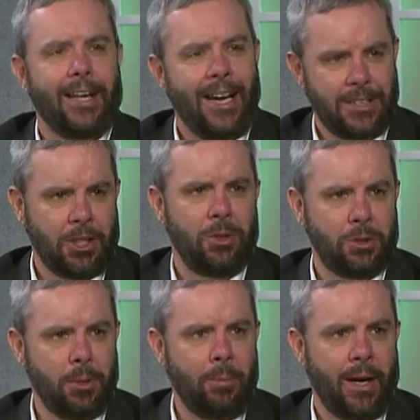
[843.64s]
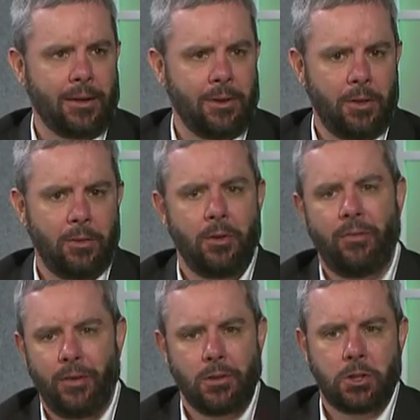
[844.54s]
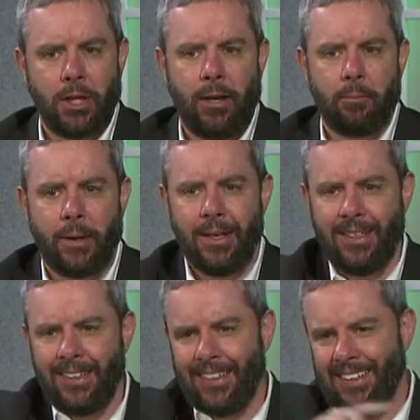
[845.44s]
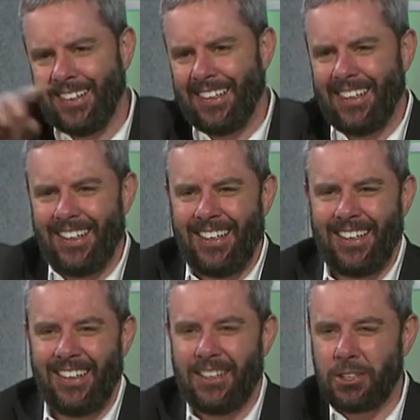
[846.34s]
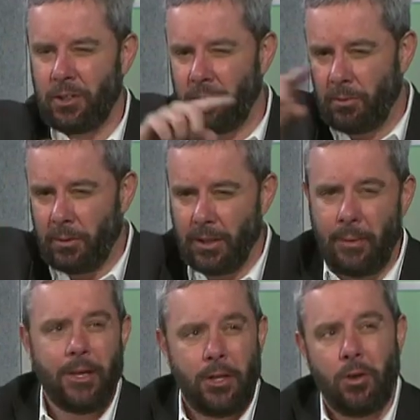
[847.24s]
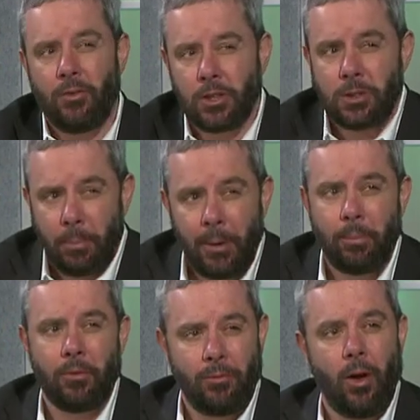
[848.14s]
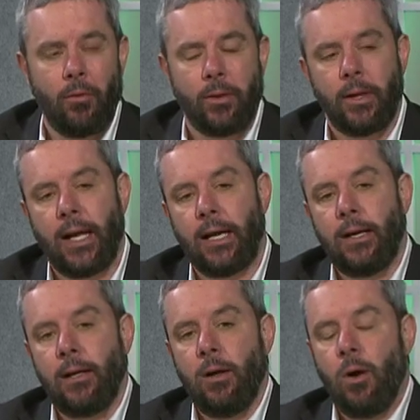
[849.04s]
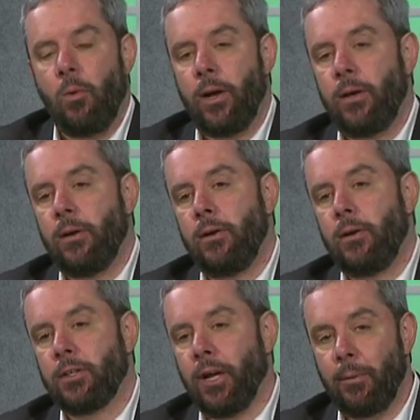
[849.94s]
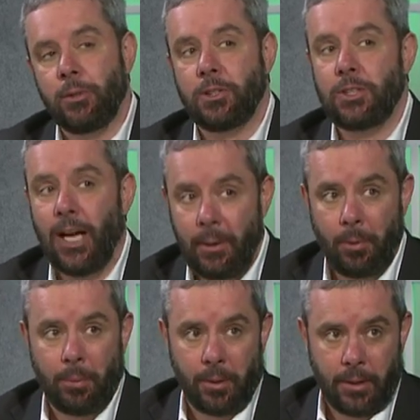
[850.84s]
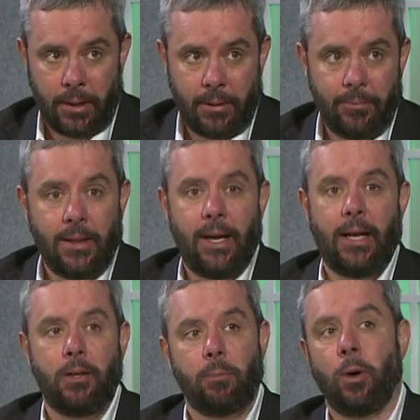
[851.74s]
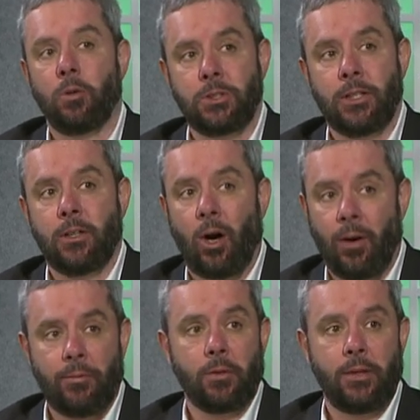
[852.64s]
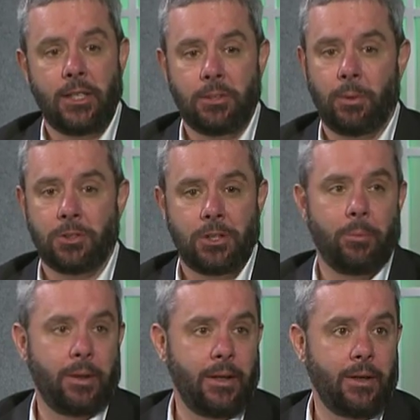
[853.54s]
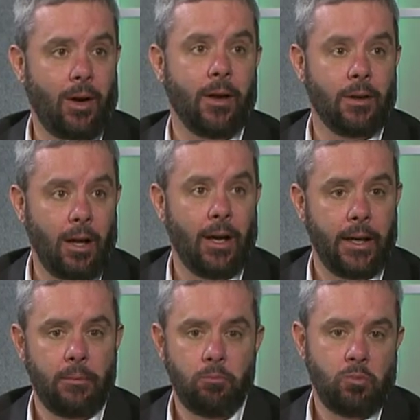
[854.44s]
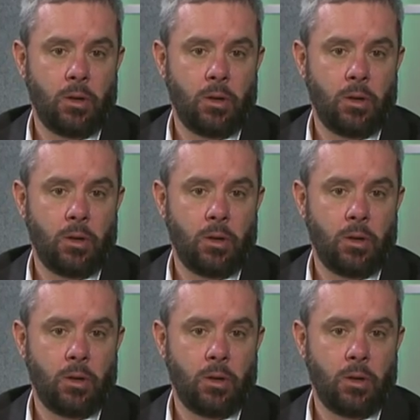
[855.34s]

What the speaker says: that has a huge impact on you. You feel ashamed, but there's a limited universe of people involved with that. When you're talking about cyberbullying, and you're posting harmful things about somebody online,